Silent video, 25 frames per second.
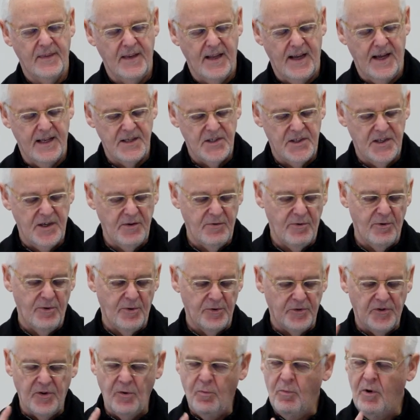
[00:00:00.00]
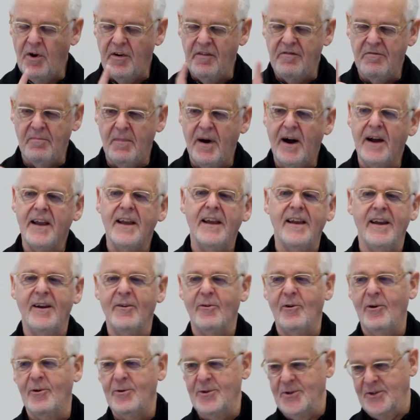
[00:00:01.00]
And she wrote, to one of my
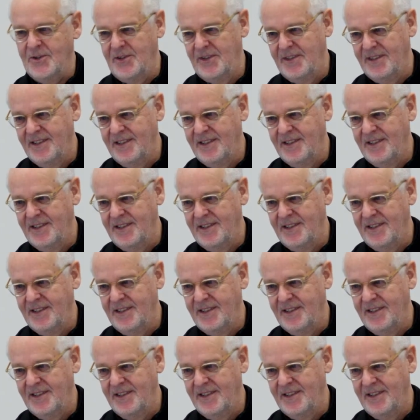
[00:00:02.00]
heroes.